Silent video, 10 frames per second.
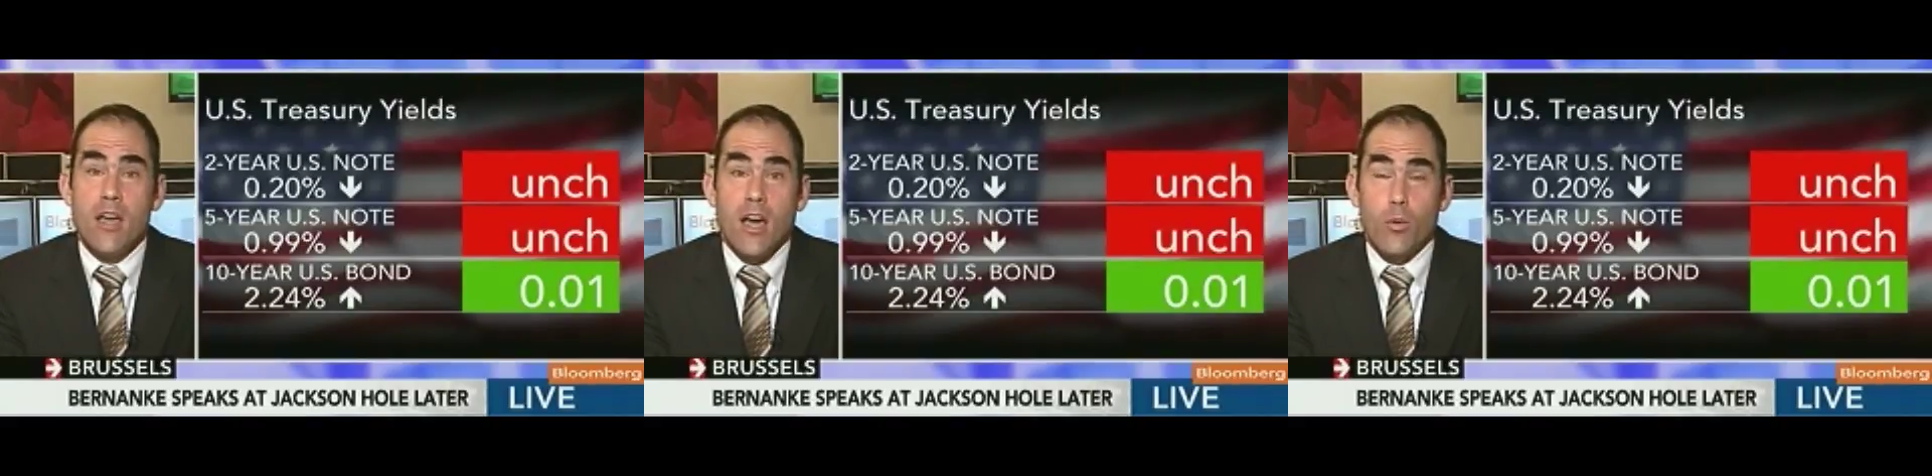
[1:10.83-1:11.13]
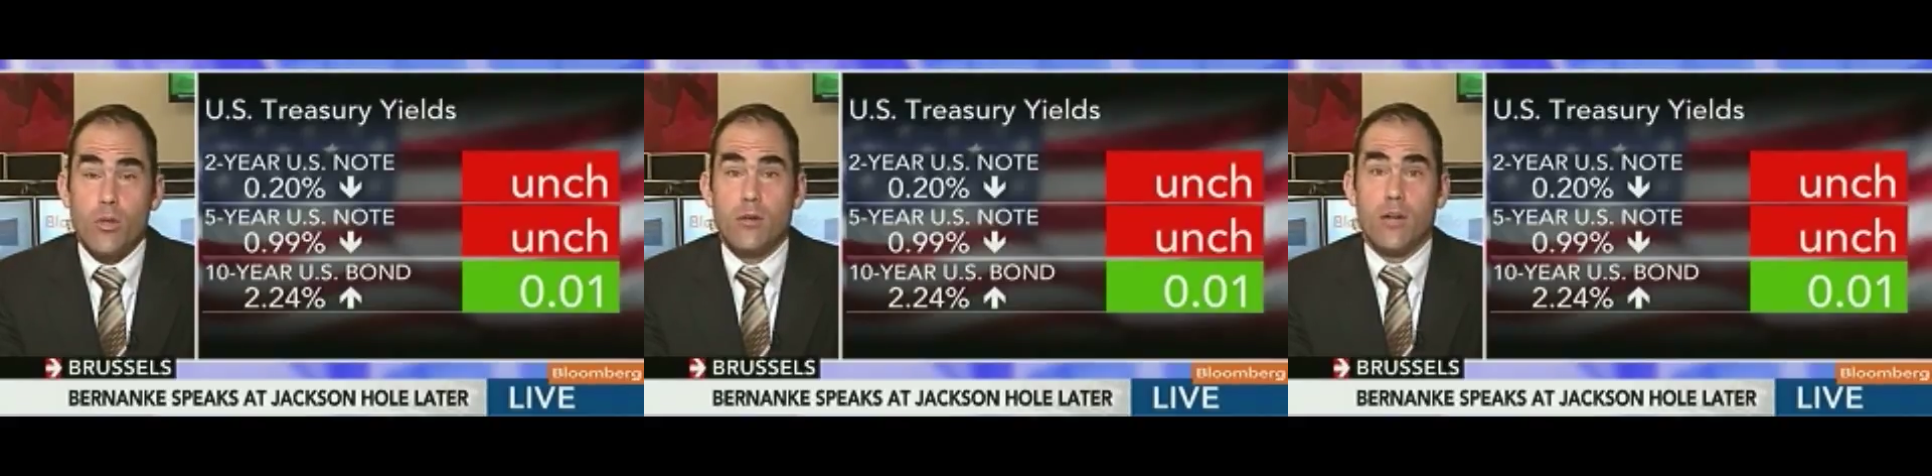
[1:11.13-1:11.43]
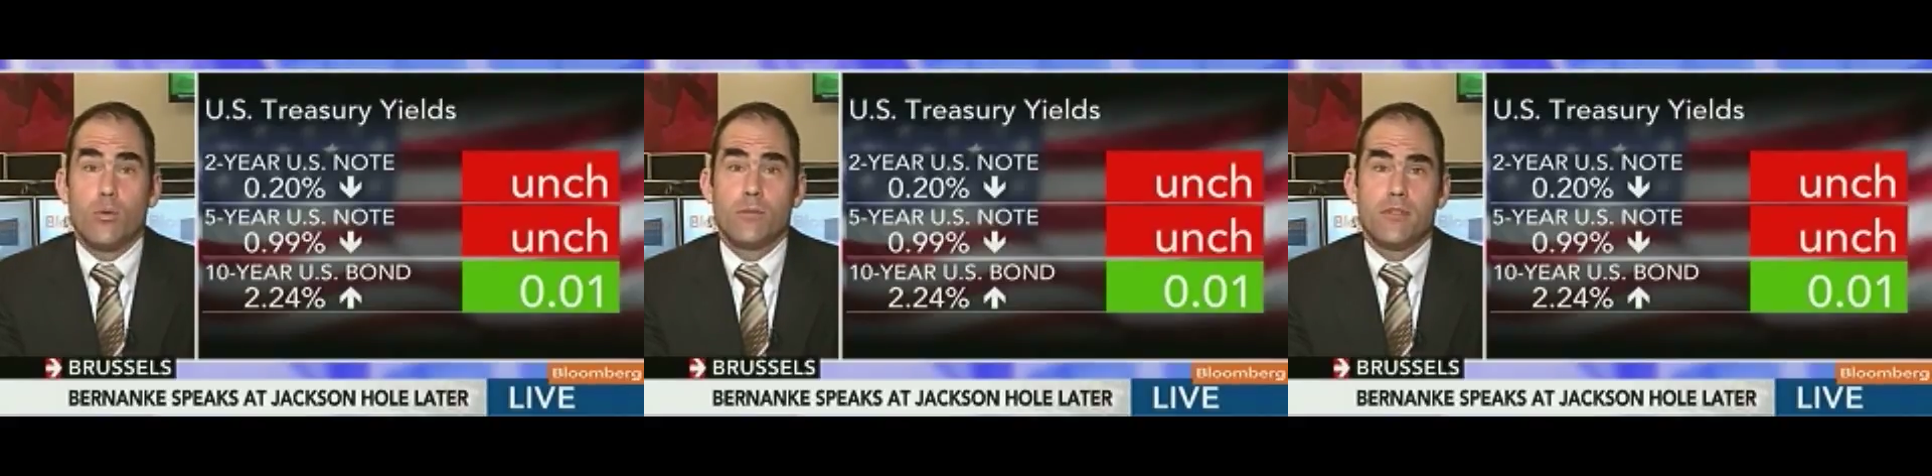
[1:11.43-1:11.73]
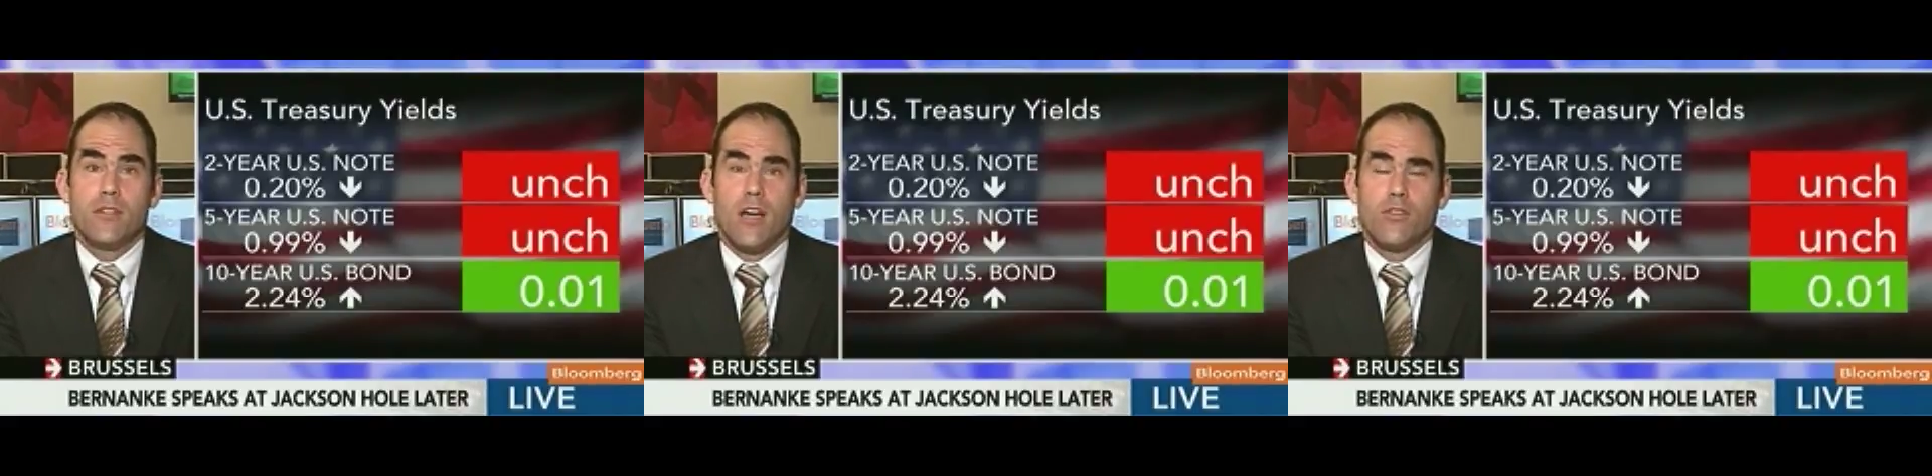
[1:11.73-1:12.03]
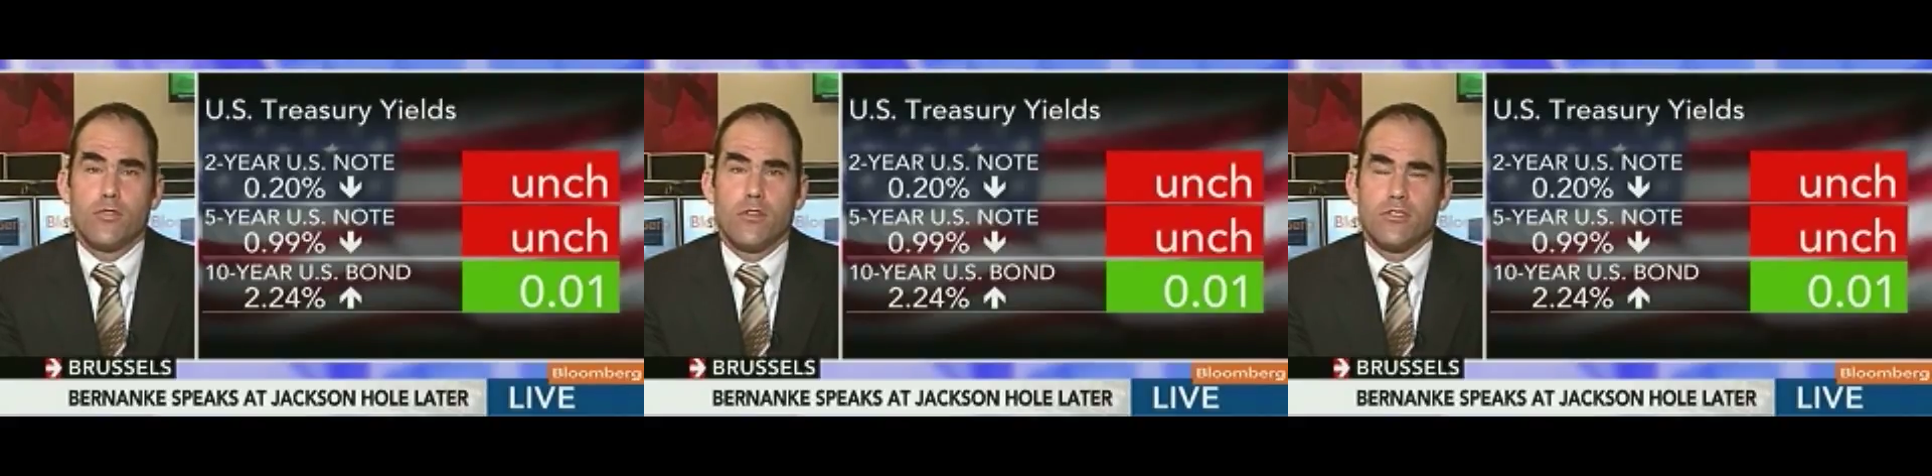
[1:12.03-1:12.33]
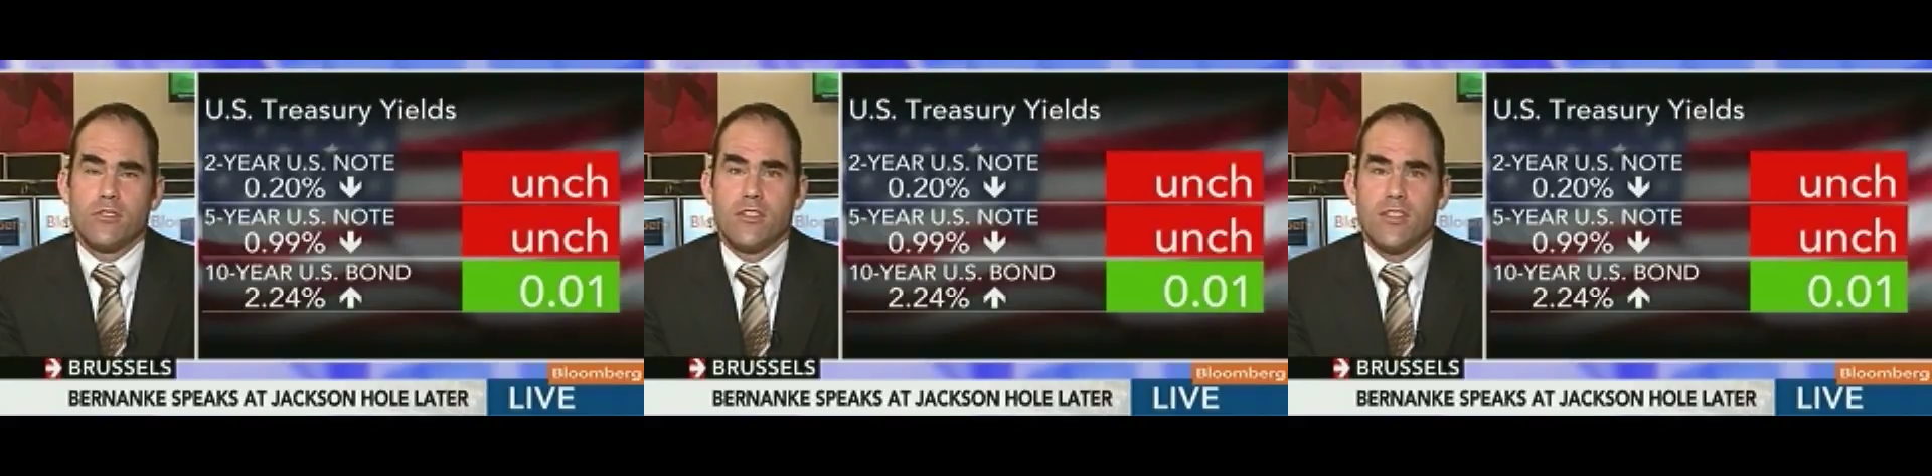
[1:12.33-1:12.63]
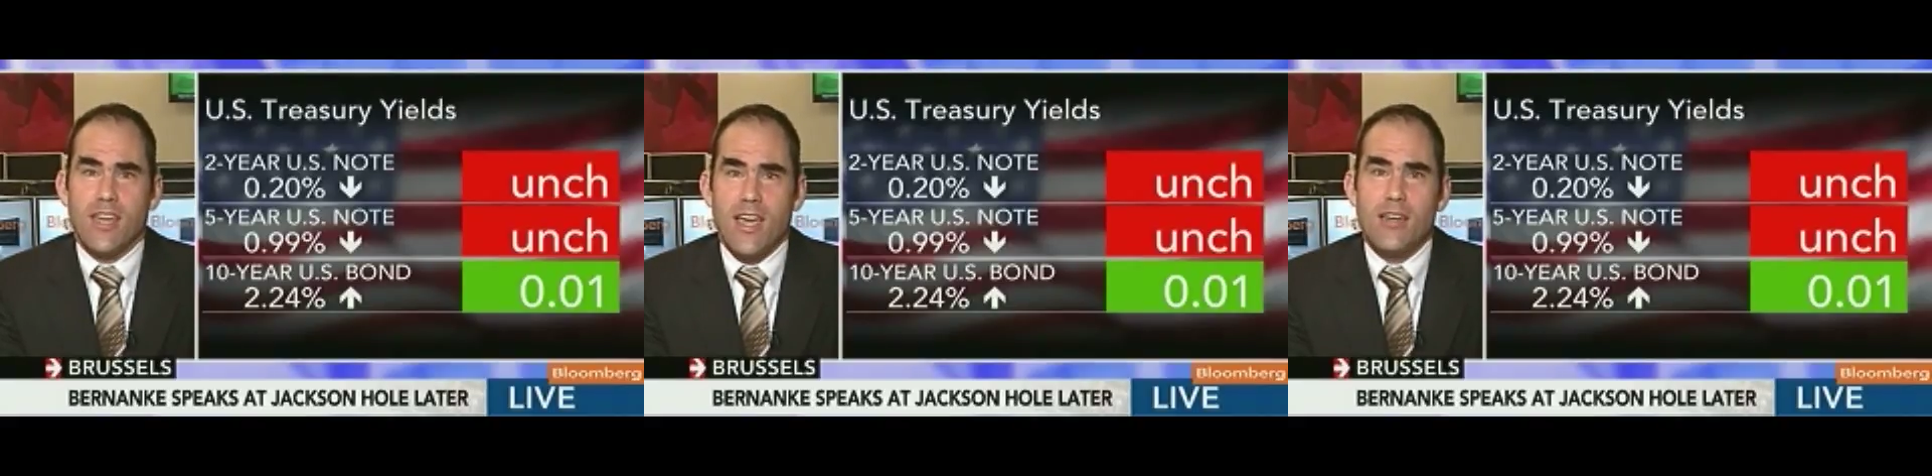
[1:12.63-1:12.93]
I would, I would be doubtful. So it
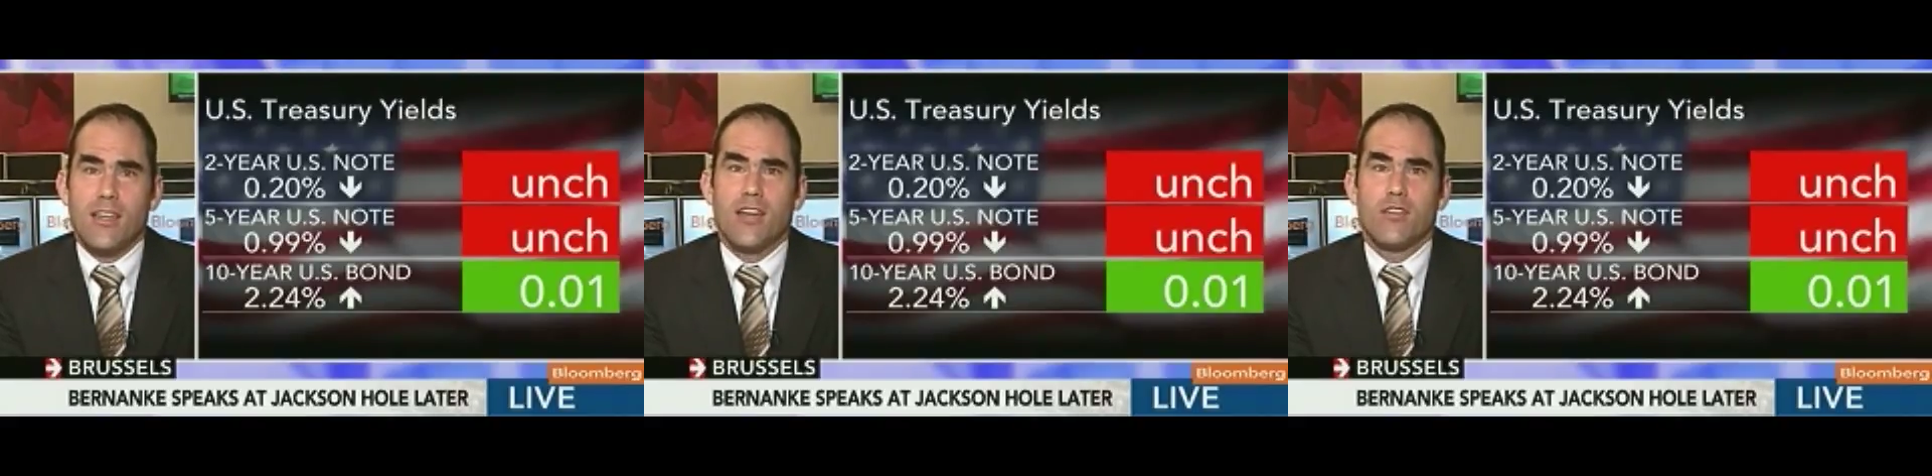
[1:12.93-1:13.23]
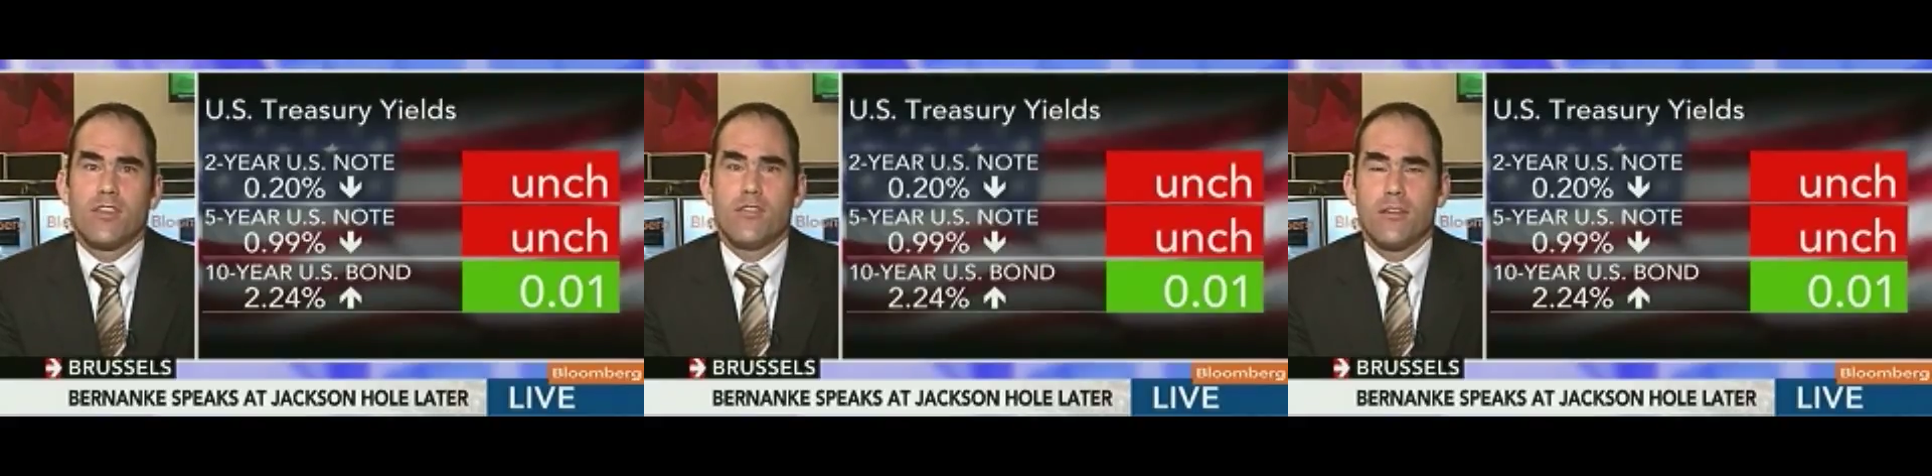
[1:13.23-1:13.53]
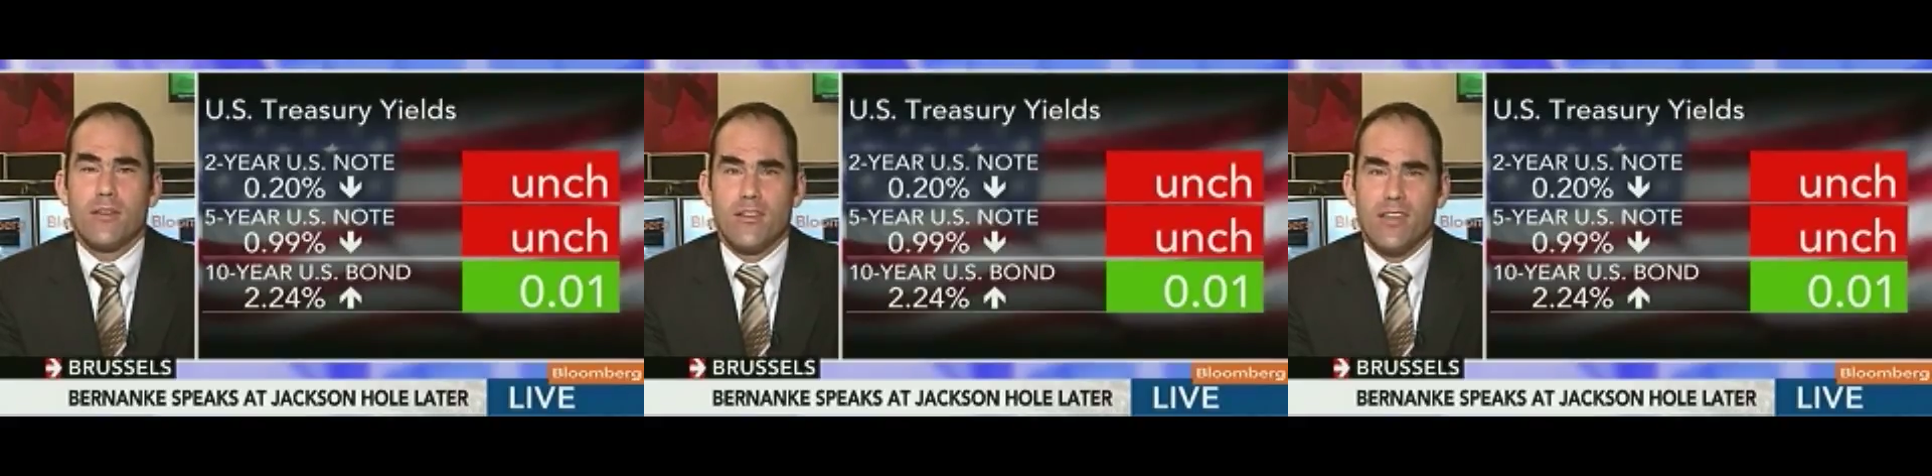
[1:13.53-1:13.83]
can kind of give a,